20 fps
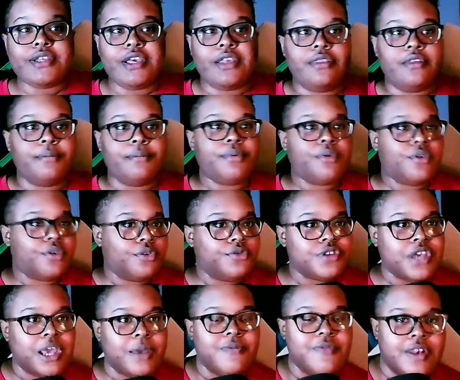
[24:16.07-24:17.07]
in the
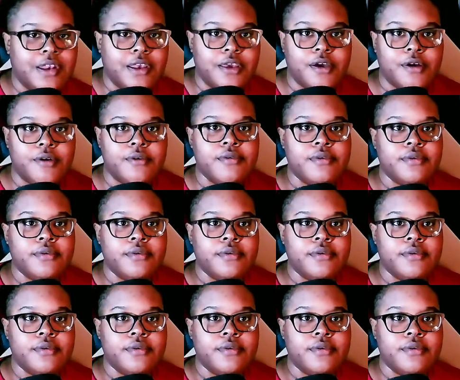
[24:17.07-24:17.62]
prototype video